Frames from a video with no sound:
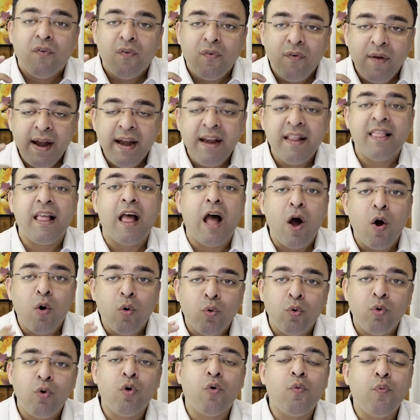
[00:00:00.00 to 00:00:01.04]
Fed's
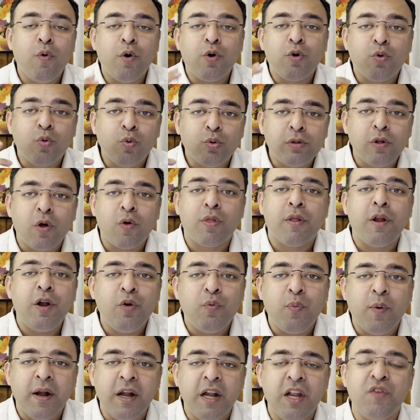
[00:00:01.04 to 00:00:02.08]
outlook for
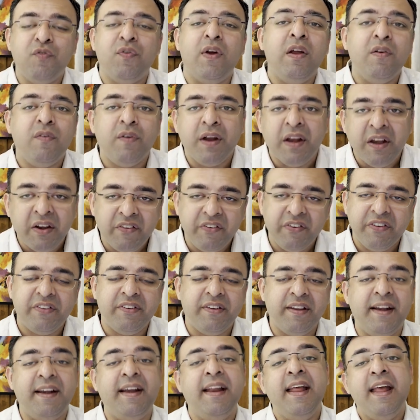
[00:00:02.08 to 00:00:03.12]
2025 interest
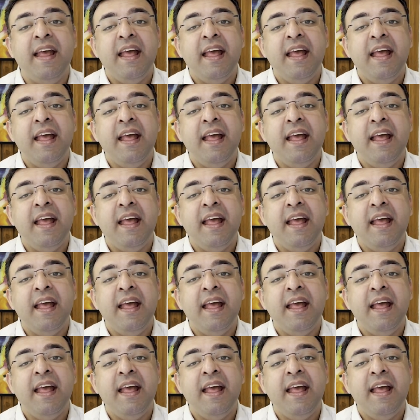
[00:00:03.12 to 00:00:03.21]
rate.